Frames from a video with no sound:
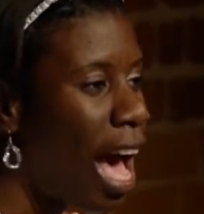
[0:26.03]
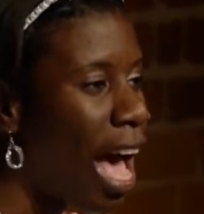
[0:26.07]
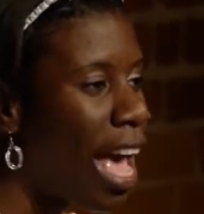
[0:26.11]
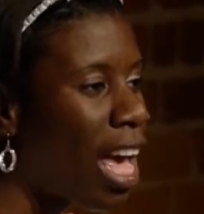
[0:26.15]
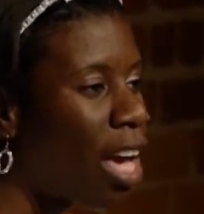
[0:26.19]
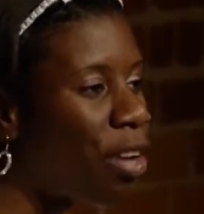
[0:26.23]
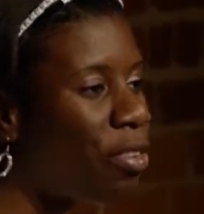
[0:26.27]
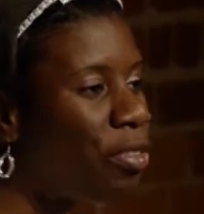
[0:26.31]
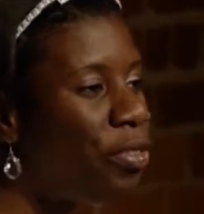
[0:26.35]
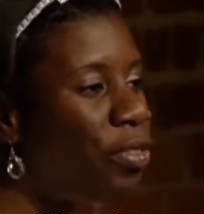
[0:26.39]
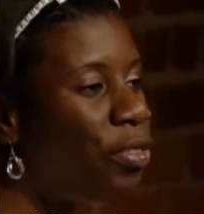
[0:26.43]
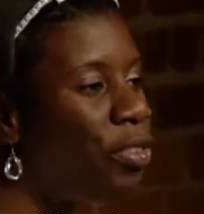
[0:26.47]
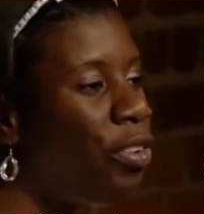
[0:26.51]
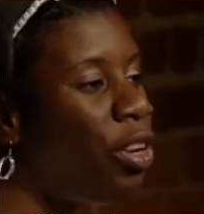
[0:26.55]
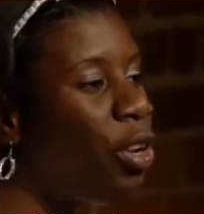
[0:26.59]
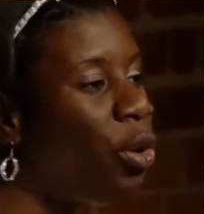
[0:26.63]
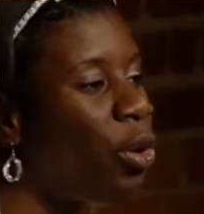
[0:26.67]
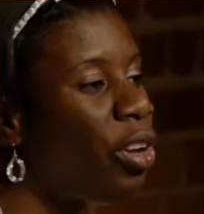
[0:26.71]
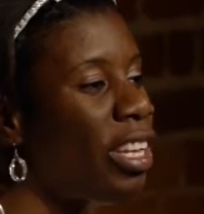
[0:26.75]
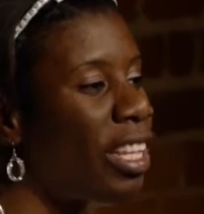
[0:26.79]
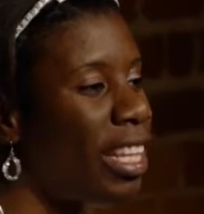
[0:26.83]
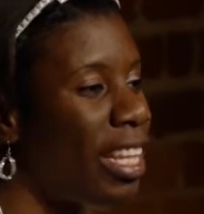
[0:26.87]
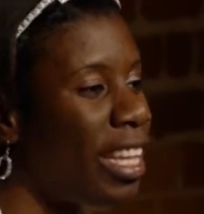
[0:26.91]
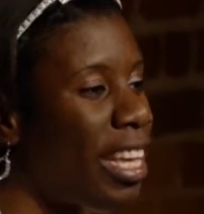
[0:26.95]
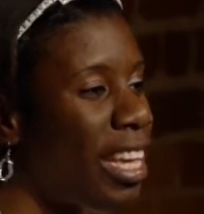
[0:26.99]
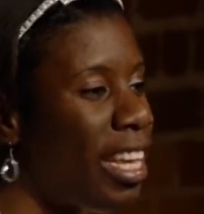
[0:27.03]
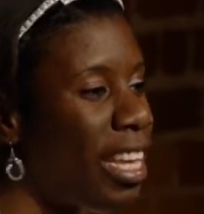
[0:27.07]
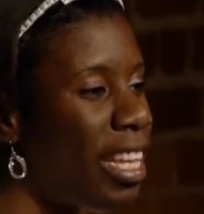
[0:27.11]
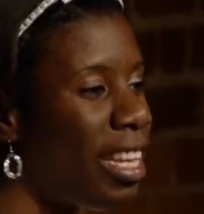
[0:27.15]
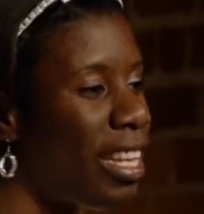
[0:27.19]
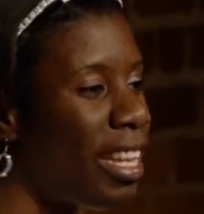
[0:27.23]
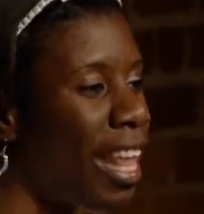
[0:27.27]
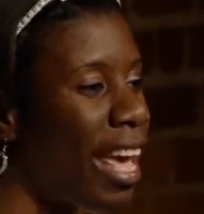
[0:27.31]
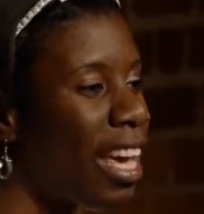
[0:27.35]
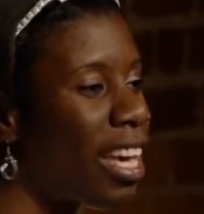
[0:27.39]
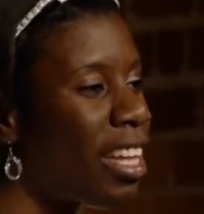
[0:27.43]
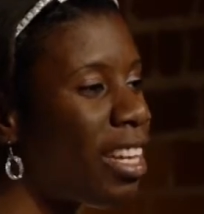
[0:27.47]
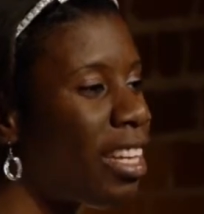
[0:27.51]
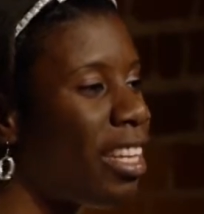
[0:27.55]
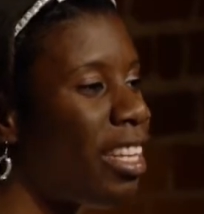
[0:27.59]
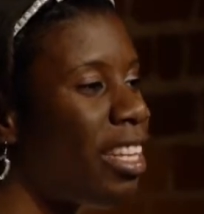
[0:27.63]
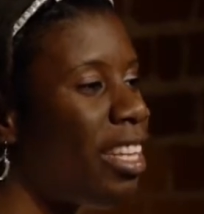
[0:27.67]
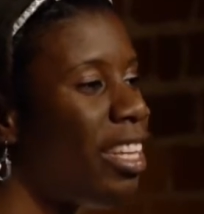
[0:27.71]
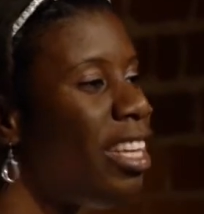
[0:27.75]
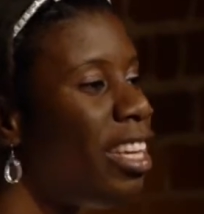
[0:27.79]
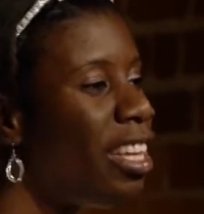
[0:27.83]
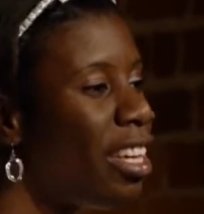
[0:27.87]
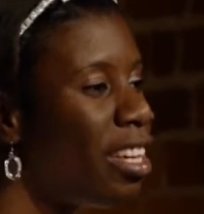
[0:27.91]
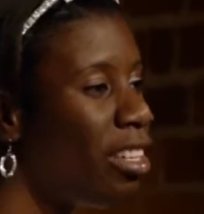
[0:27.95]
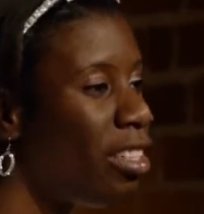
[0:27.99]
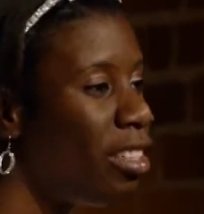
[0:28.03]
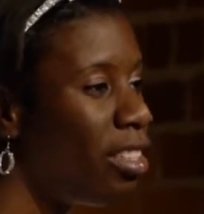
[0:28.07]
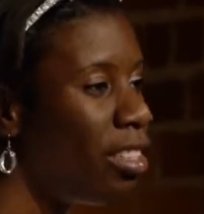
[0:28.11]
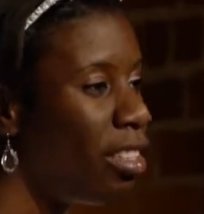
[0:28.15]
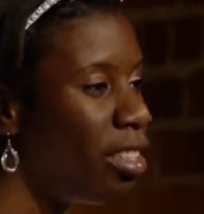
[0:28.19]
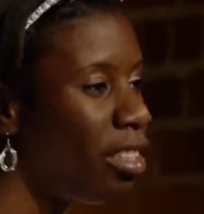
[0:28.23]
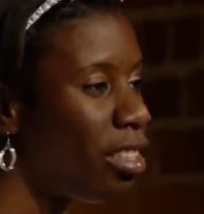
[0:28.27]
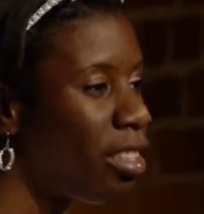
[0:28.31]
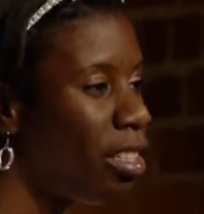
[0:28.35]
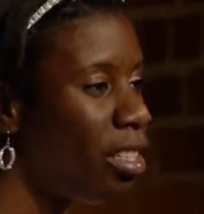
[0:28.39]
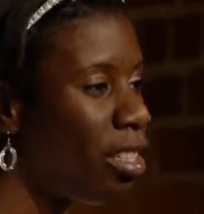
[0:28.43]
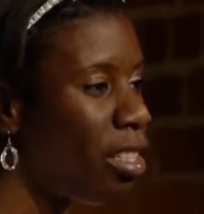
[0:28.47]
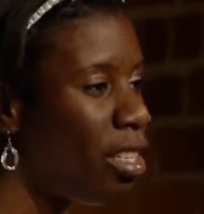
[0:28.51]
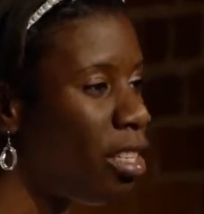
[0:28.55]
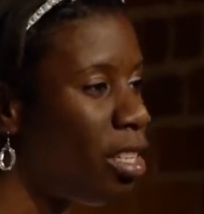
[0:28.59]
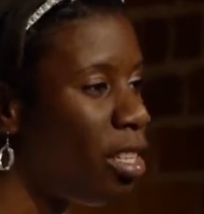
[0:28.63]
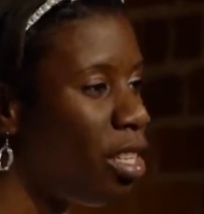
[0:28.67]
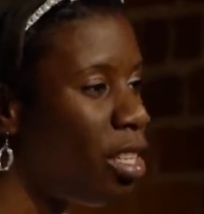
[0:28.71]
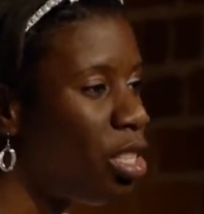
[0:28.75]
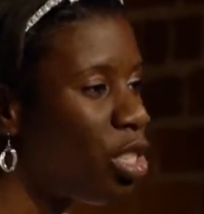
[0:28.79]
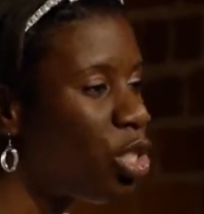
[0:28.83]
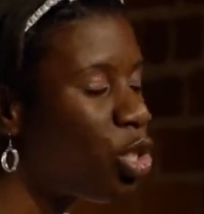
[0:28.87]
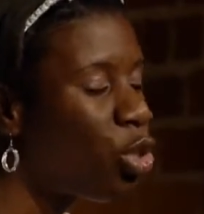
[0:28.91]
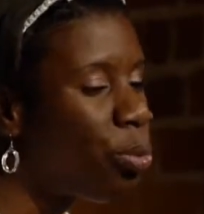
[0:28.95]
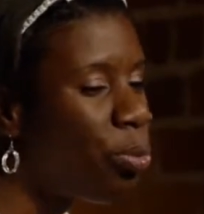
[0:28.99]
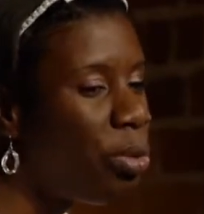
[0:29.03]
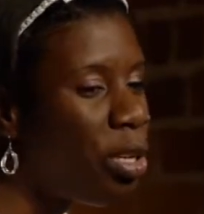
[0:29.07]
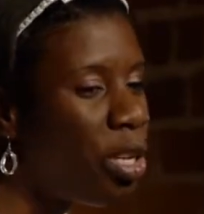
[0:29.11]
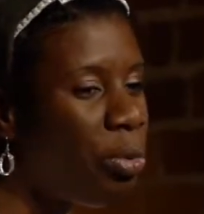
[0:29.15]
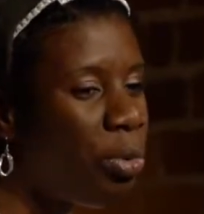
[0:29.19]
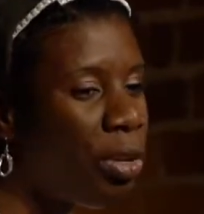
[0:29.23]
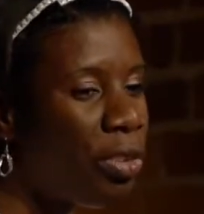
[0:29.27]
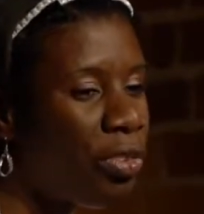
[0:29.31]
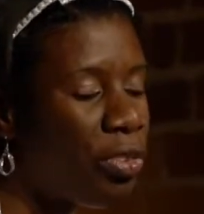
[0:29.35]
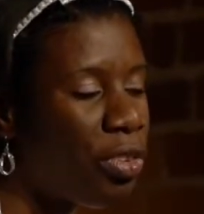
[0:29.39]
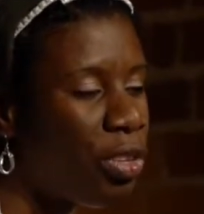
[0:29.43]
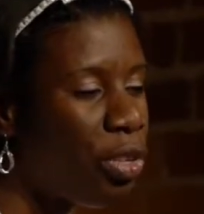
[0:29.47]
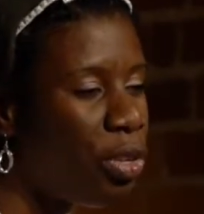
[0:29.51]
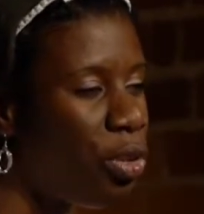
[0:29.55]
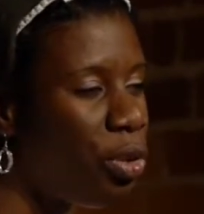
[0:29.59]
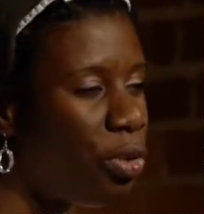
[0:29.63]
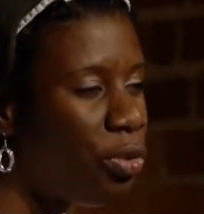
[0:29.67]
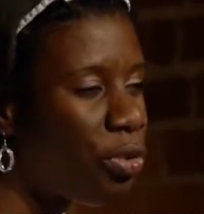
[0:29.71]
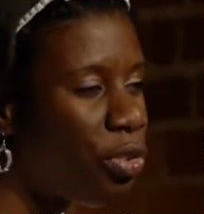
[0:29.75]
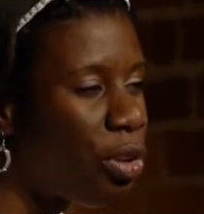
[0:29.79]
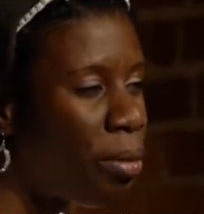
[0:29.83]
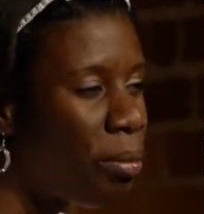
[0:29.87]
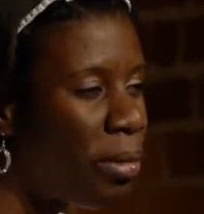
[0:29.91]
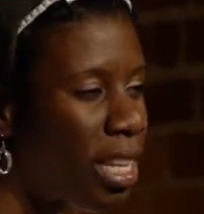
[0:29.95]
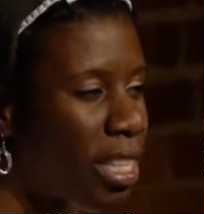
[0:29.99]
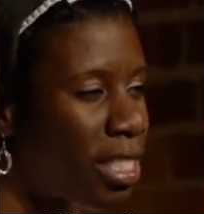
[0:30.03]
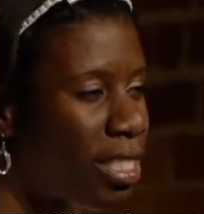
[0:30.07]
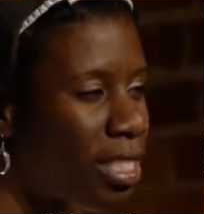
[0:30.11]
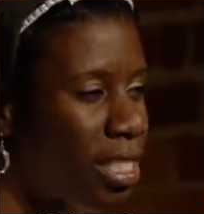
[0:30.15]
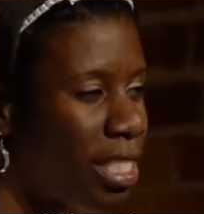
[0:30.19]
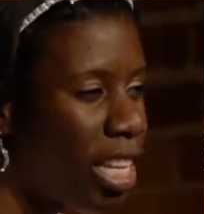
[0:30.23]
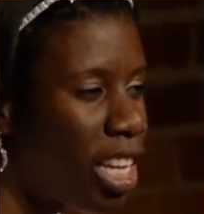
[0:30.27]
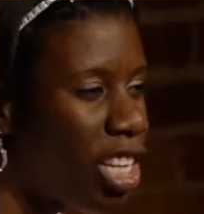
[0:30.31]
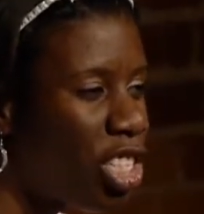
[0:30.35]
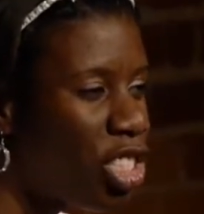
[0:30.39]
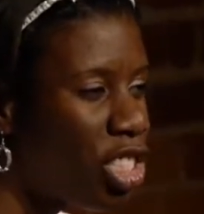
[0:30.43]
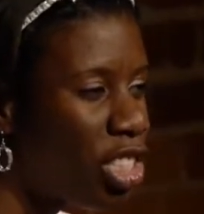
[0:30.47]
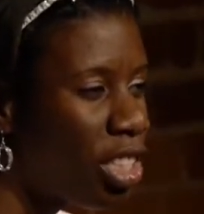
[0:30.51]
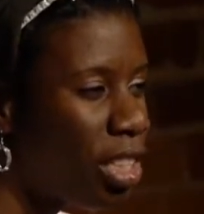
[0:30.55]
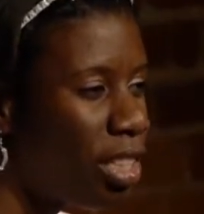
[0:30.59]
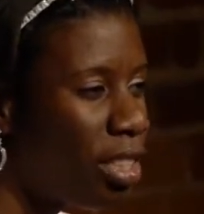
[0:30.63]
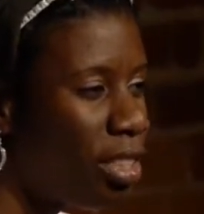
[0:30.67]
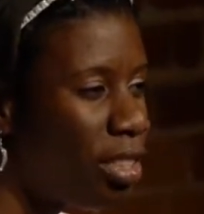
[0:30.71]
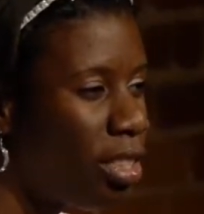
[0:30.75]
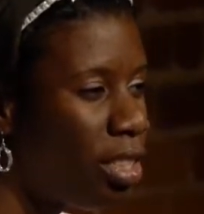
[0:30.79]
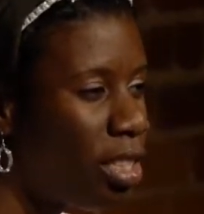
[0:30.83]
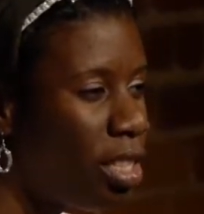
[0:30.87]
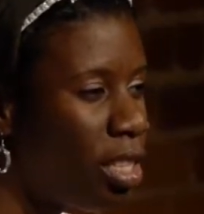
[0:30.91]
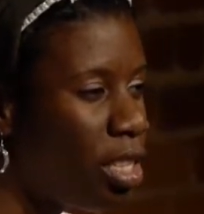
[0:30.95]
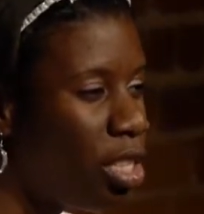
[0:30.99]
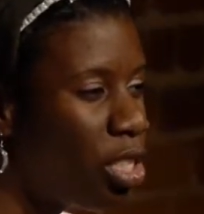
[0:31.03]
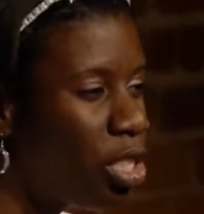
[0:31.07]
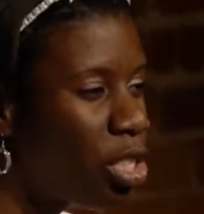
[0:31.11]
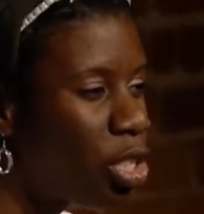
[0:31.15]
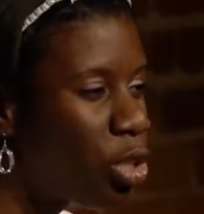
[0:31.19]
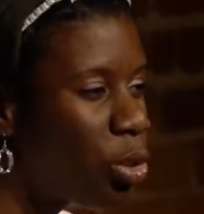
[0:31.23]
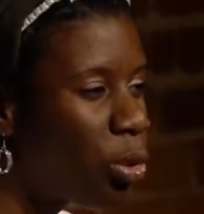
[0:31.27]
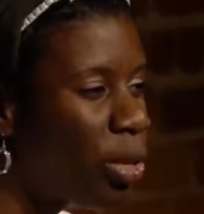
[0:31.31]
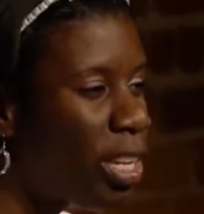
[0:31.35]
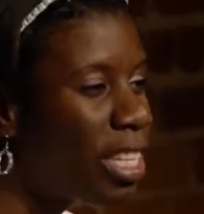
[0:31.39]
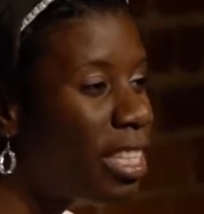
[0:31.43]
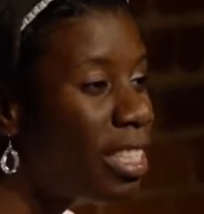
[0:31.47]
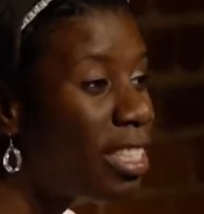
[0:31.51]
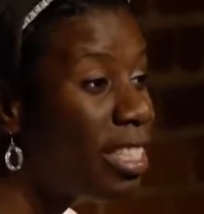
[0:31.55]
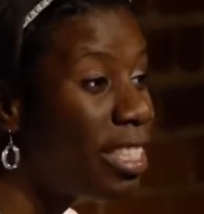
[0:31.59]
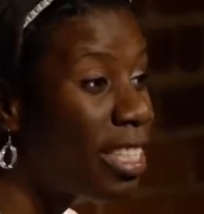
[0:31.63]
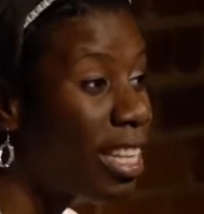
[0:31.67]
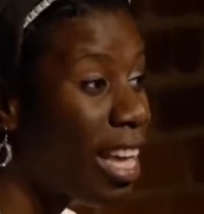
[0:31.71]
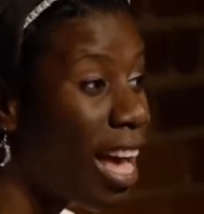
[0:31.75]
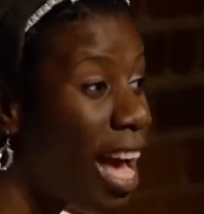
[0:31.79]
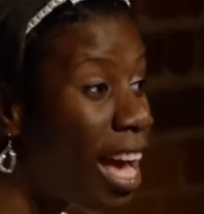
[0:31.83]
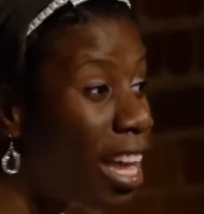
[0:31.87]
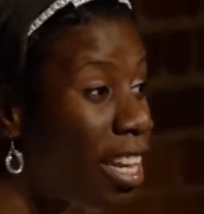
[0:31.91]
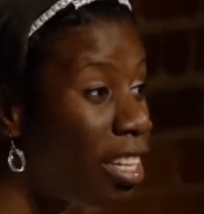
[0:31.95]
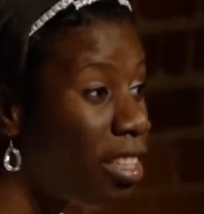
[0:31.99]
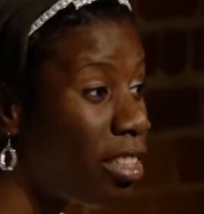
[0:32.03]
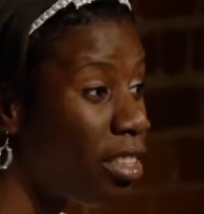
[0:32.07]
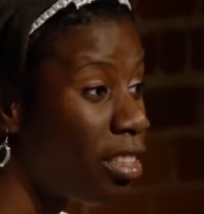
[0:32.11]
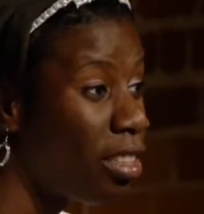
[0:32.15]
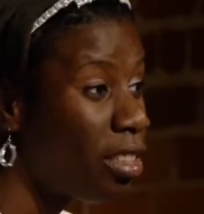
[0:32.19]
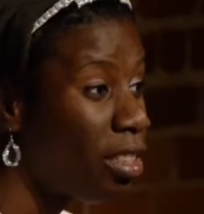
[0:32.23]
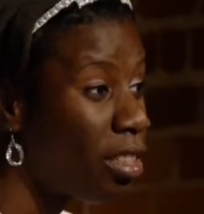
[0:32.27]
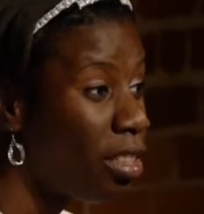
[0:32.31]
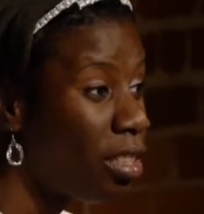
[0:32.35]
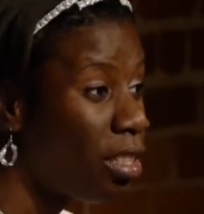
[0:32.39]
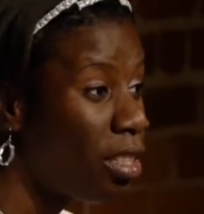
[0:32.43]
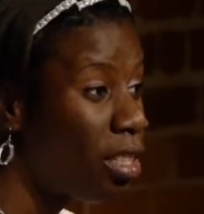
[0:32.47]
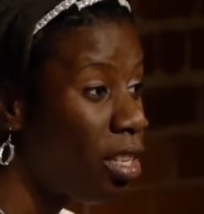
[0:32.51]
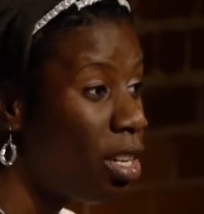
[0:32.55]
I have flown in like an eagle to be with you from Lake Station to Indiana.